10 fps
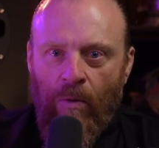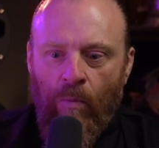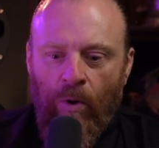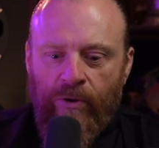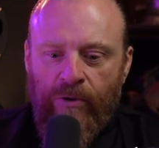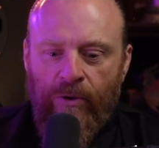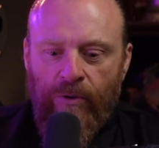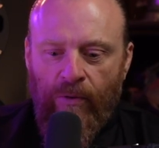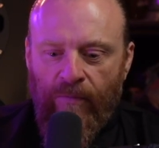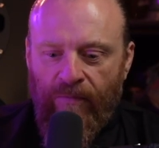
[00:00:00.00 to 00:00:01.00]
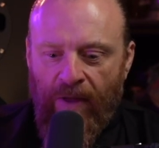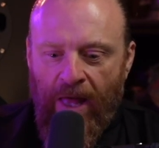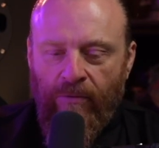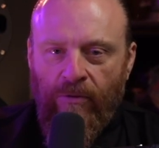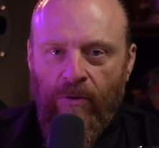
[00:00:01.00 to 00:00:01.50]
What do you
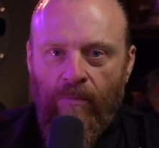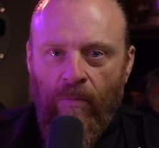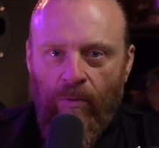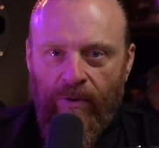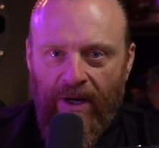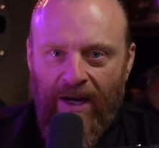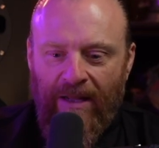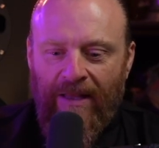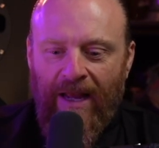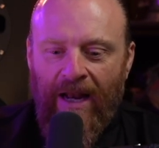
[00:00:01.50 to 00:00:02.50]
value more than anything?